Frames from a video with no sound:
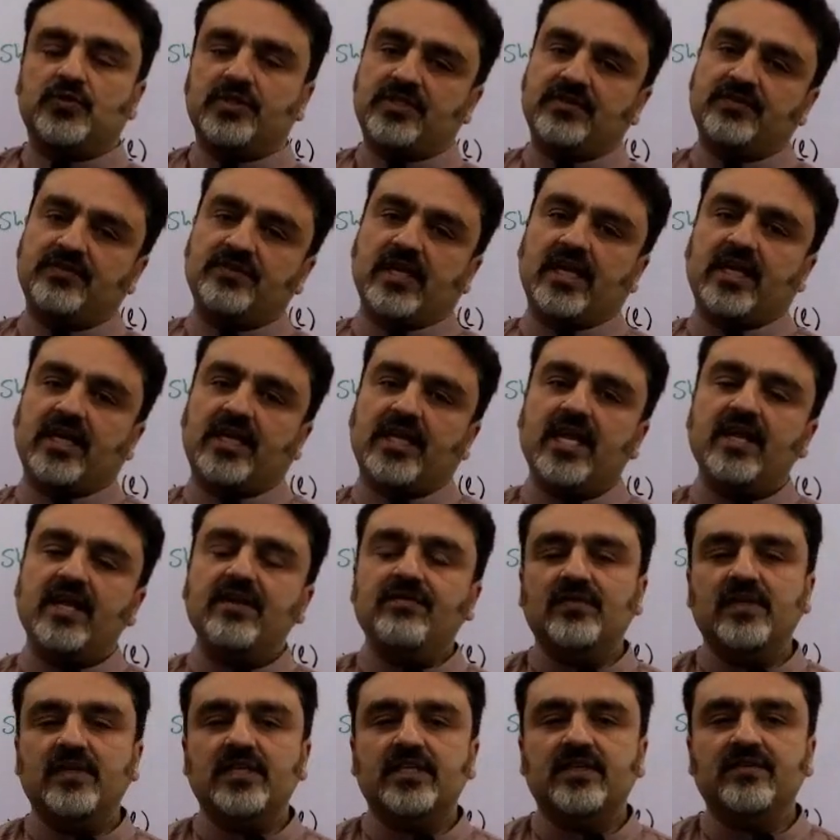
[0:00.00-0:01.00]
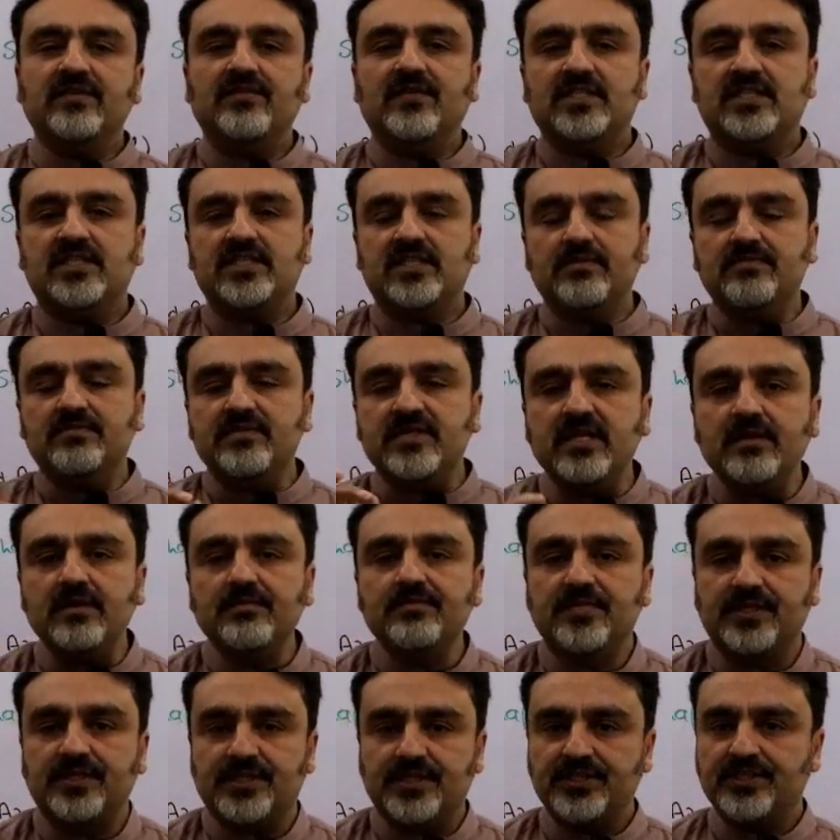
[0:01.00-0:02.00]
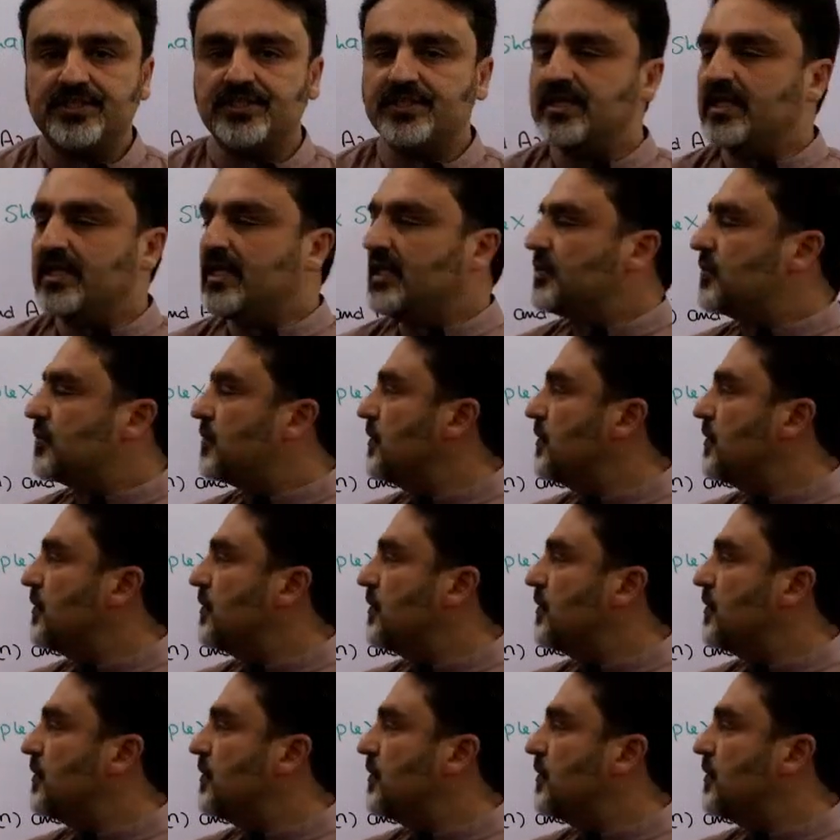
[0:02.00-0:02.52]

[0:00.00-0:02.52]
so it again will give us some numbers.